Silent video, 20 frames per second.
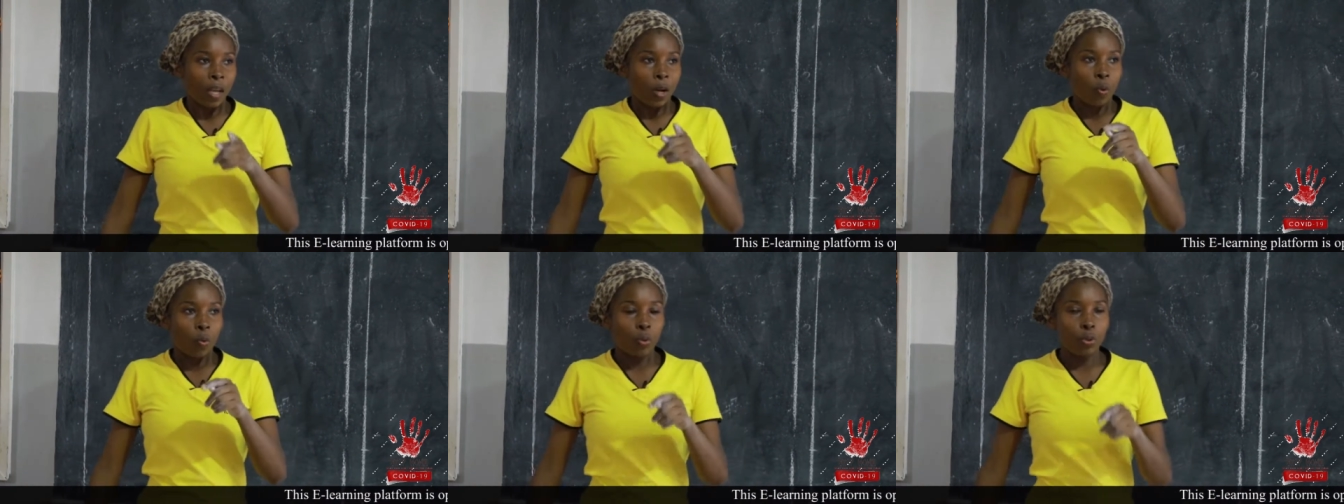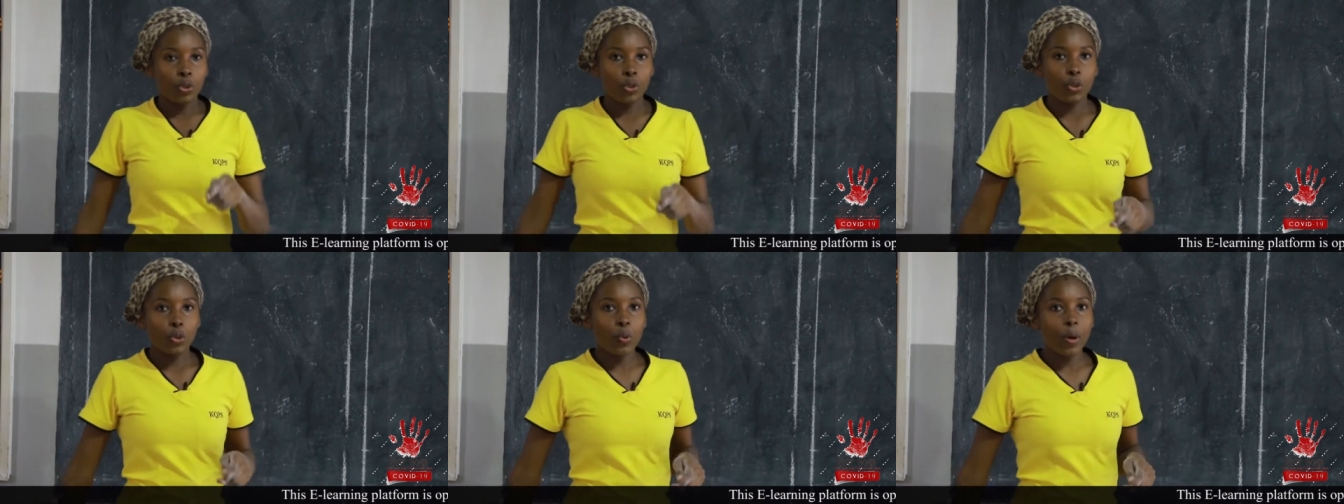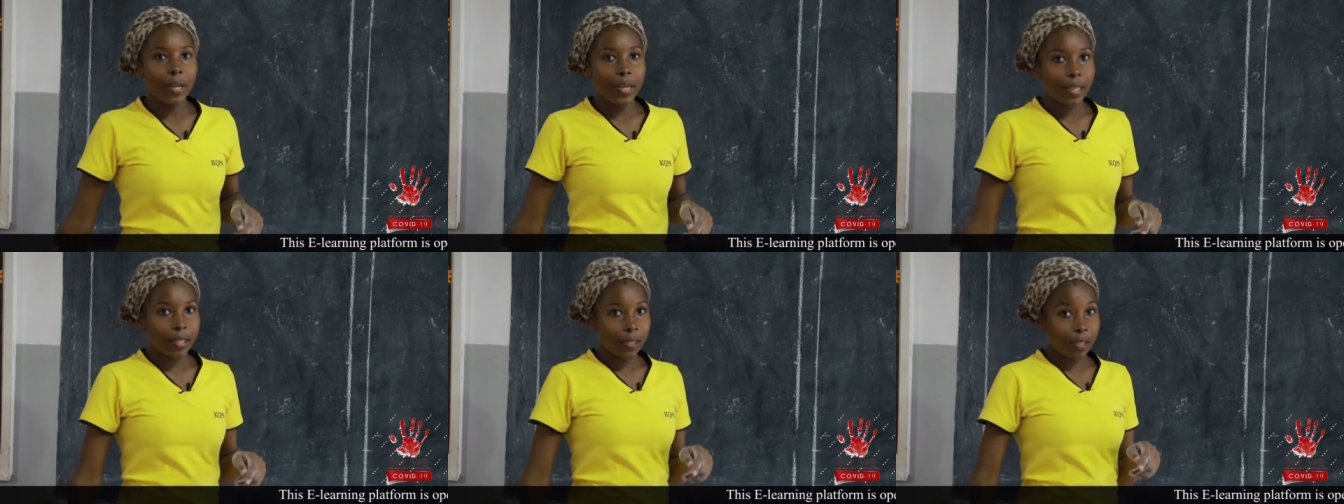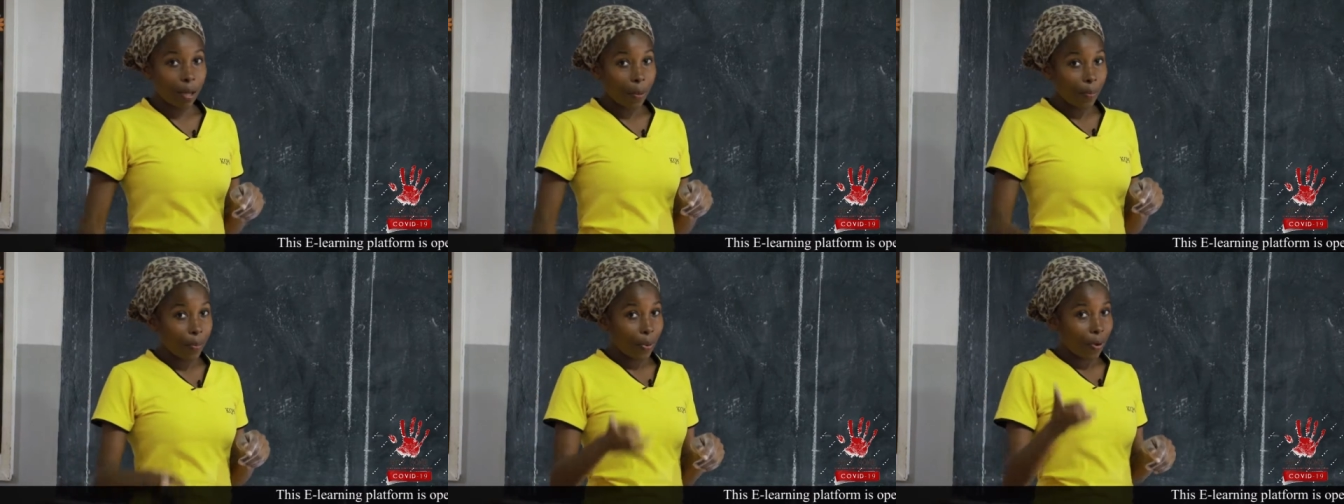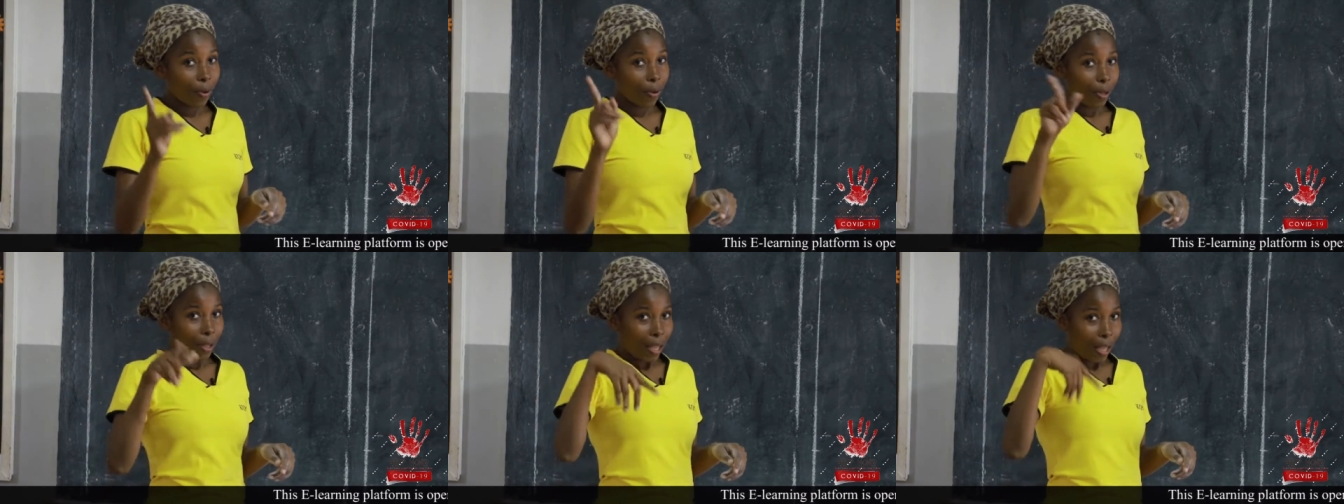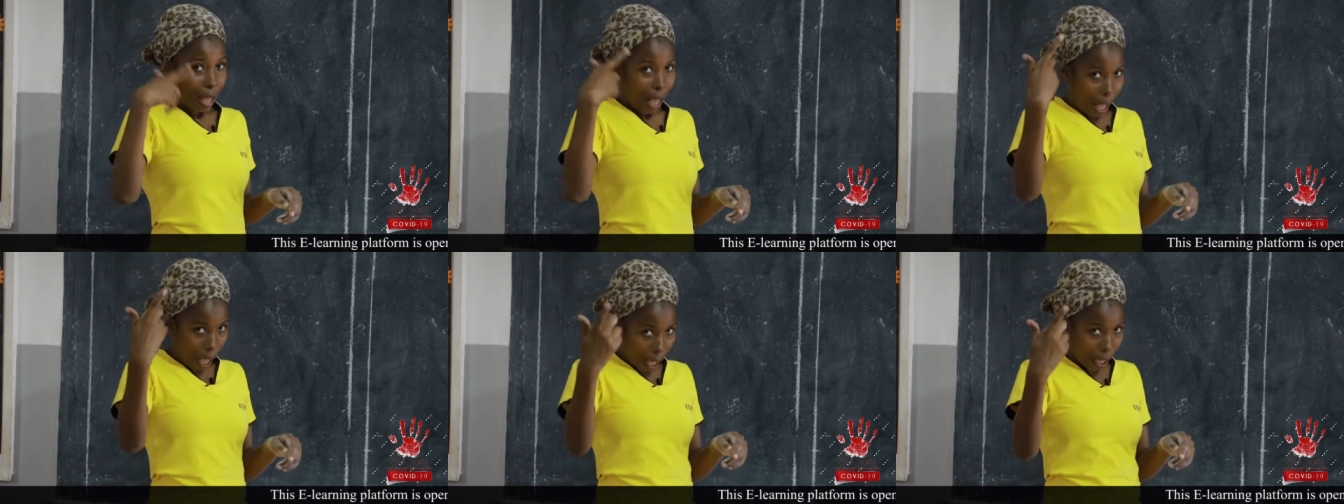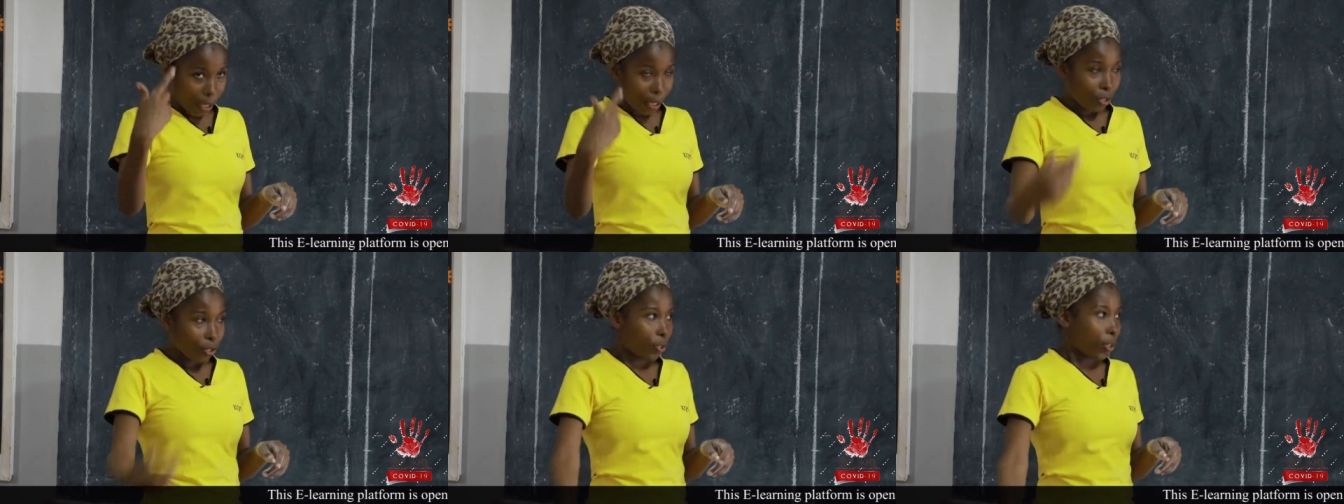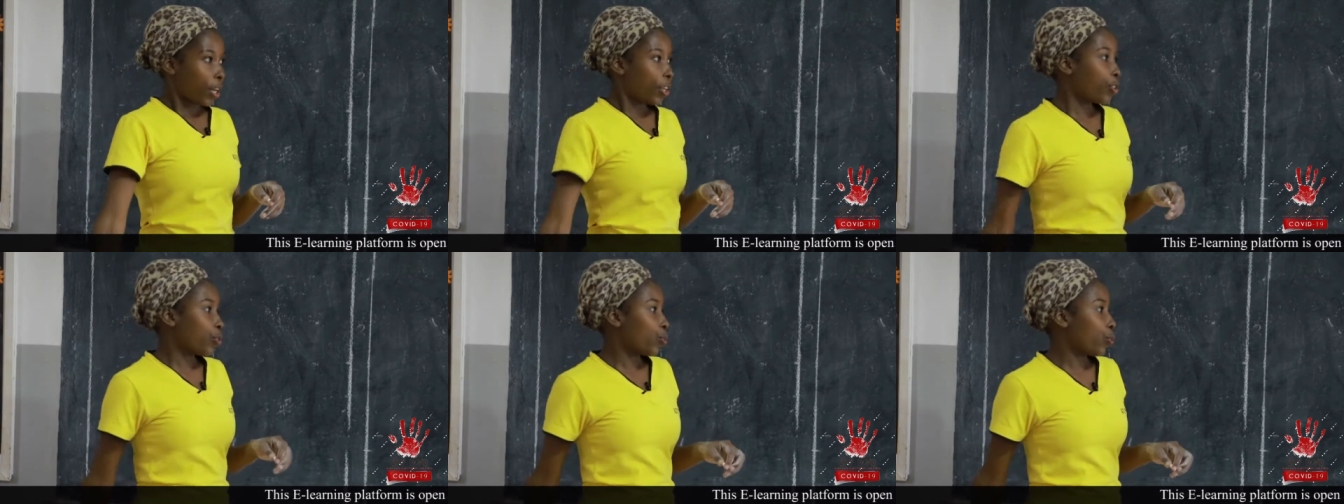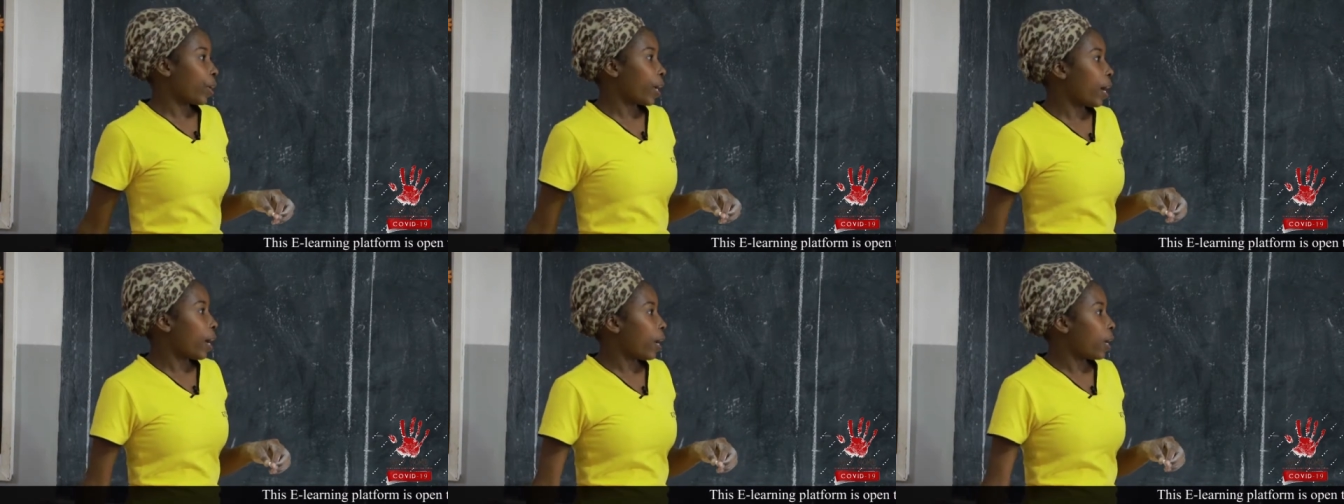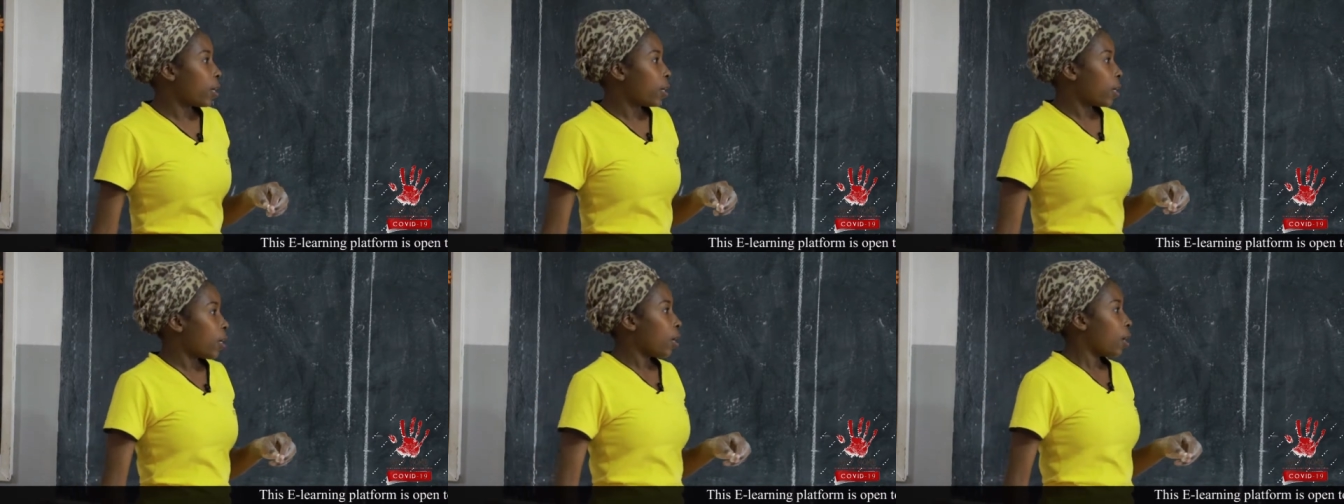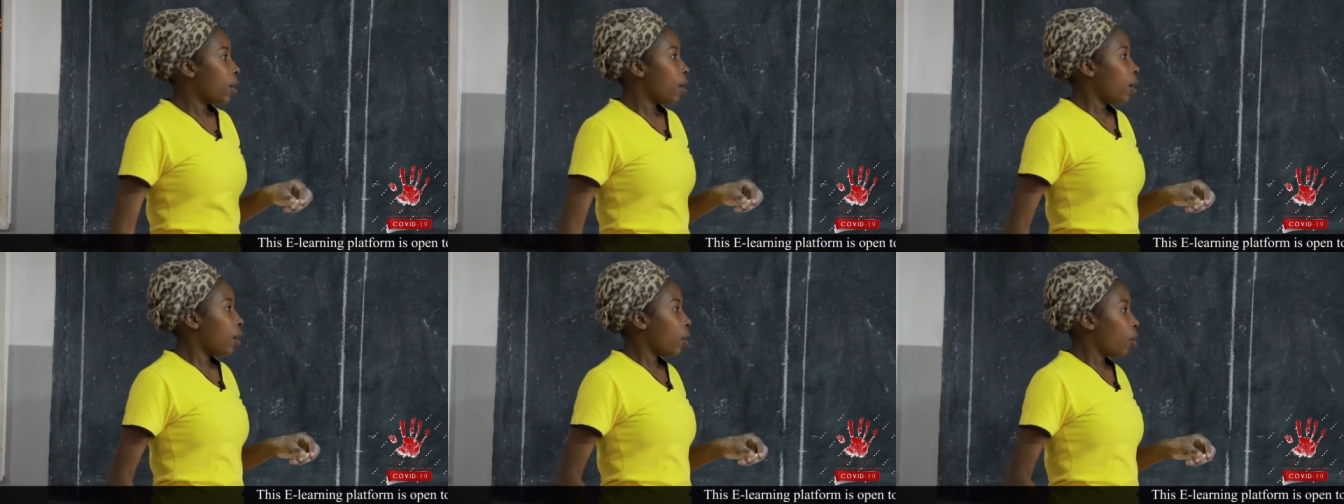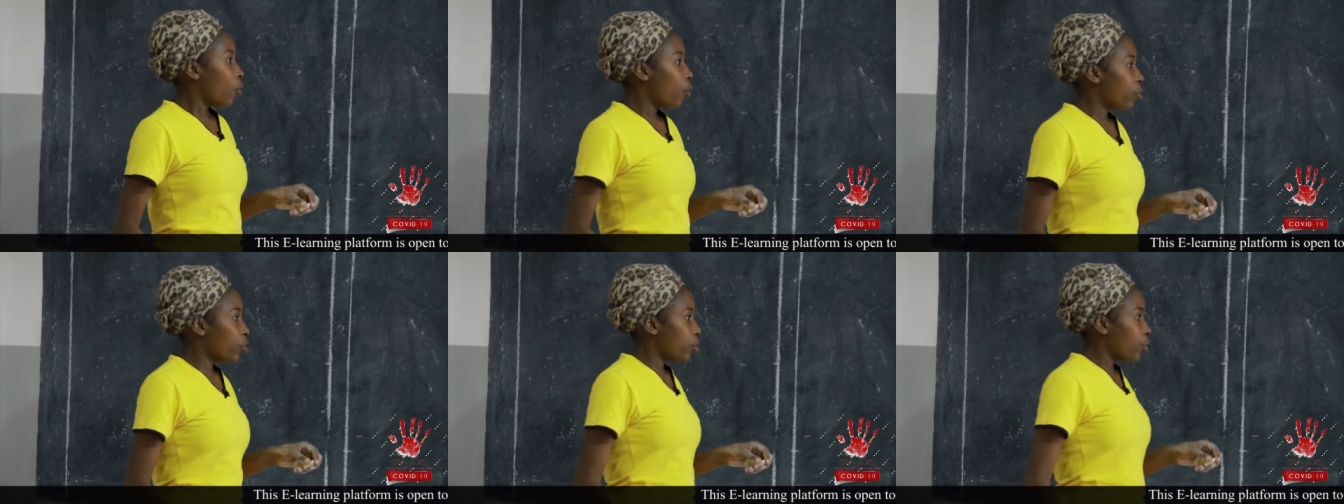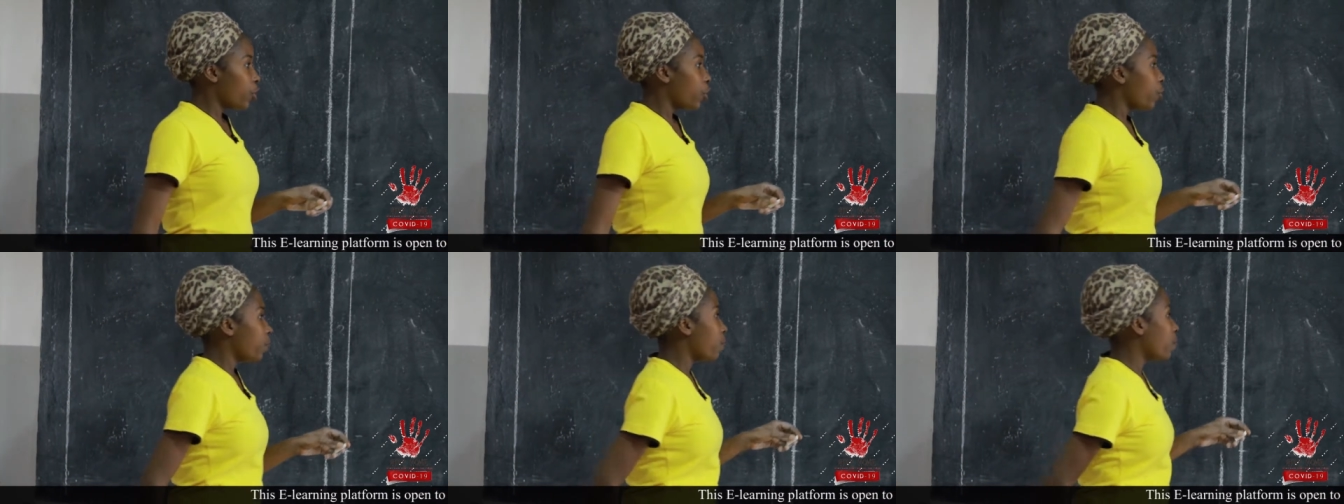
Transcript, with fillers: We'll do one example so that we can continue